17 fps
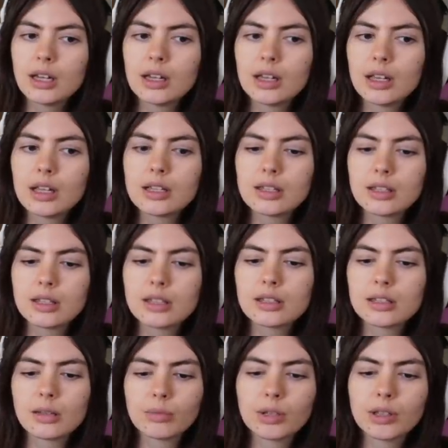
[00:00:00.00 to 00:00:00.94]
Is this
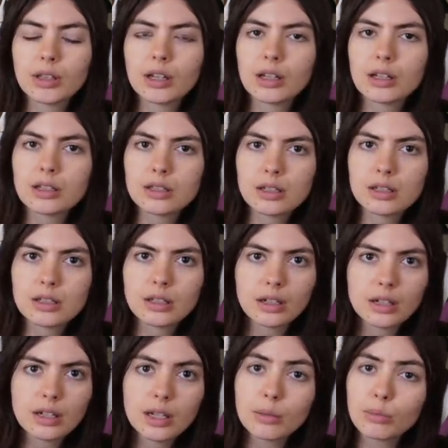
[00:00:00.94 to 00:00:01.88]
something that existed
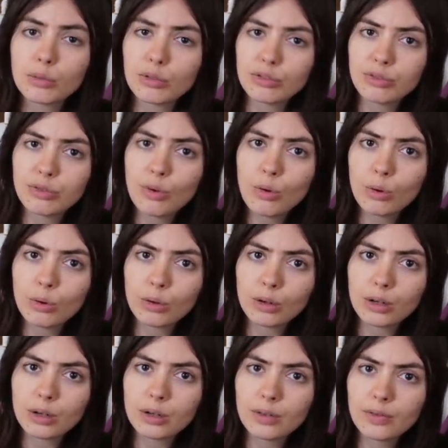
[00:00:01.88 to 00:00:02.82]
in him
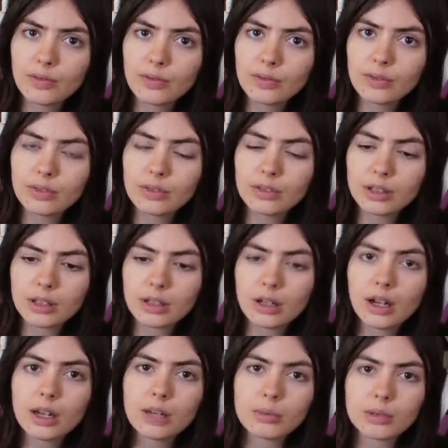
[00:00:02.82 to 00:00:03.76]
before the
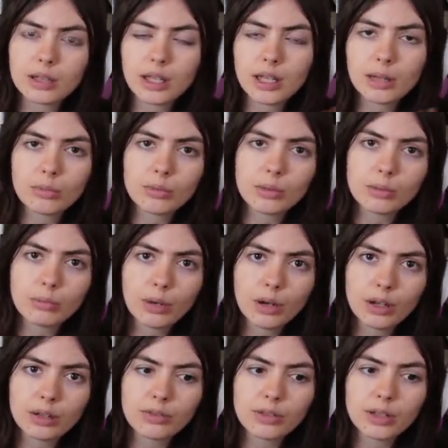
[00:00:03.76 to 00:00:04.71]
god became
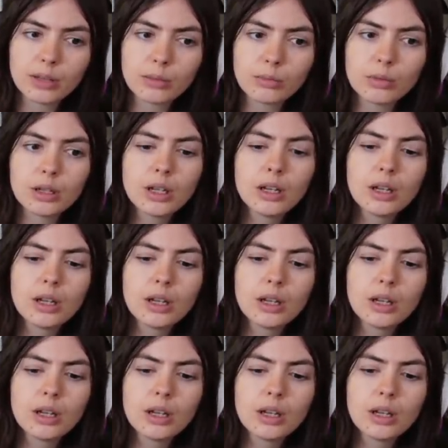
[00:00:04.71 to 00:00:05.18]
part of him?